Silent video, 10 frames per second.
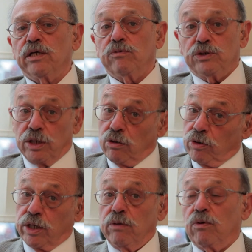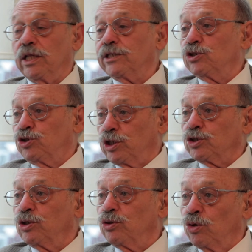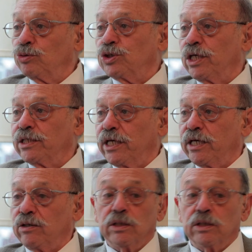and we say, okay, well, let's adjust the dose on that,